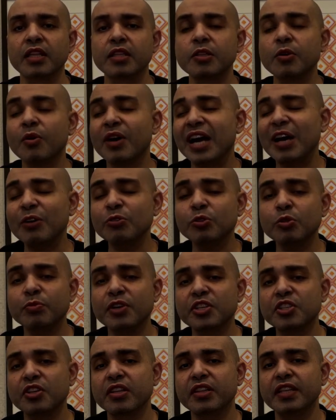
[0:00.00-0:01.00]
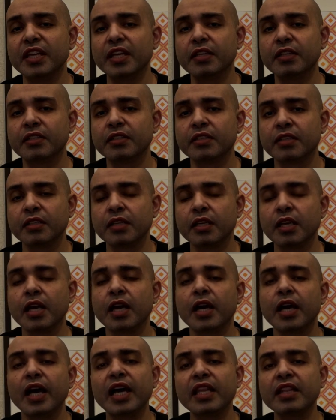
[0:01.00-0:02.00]
So, how to measure it then?
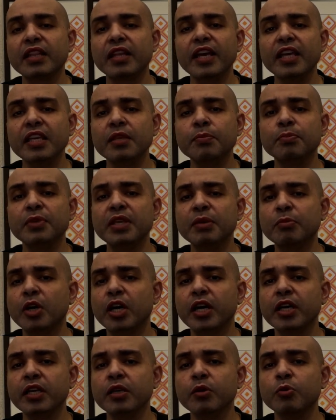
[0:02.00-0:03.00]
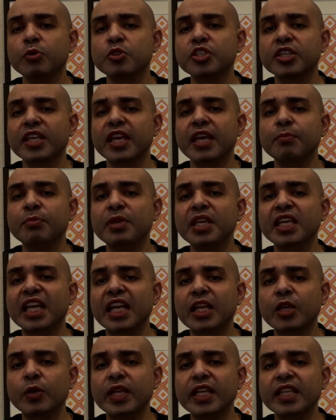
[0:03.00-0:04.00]
Unlike BMI, which can be
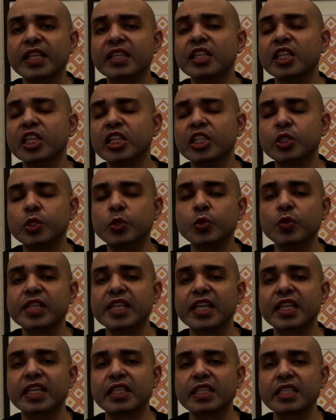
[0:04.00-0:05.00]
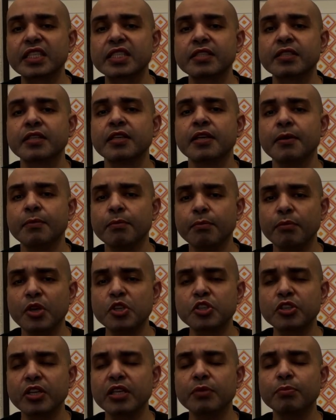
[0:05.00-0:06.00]
calculated in 2 seconds,
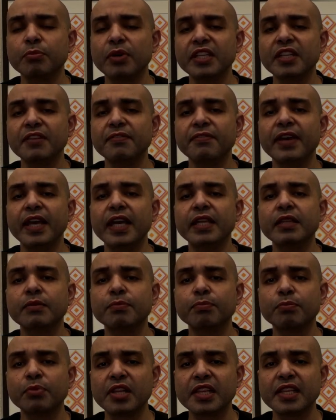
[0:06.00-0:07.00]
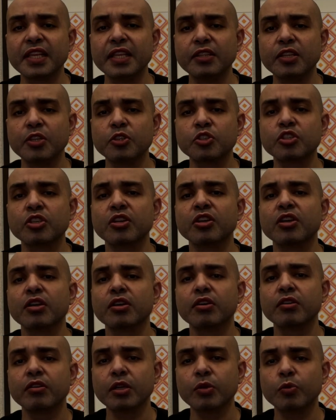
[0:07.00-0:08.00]
measuring body fat percentage
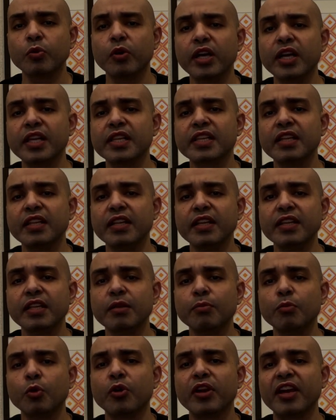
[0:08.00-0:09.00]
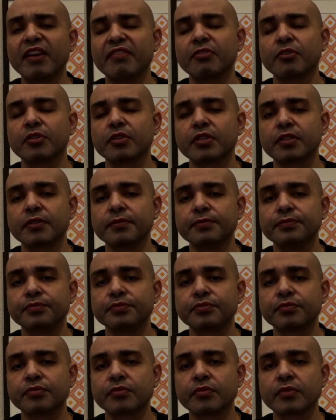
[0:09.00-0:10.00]
requires a little more effort.
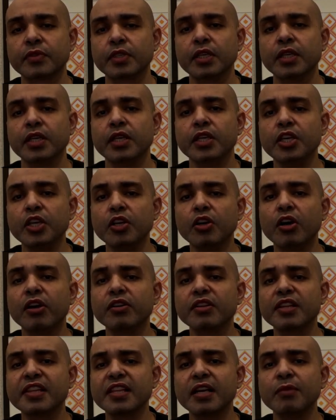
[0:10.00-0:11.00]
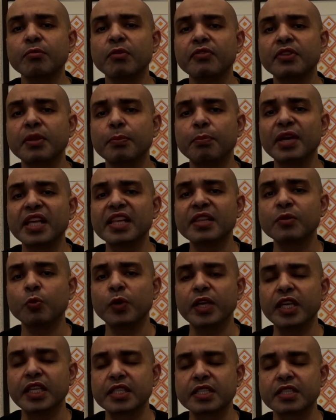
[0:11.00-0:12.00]
Here are the some of the best
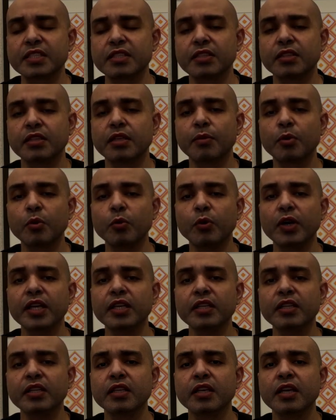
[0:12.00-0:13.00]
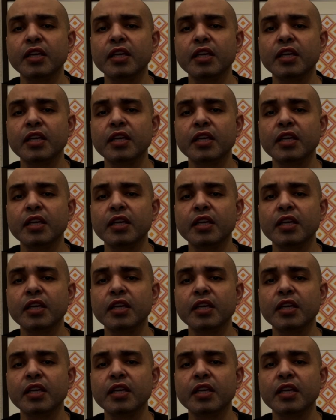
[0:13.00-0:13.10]
ways. Number 1.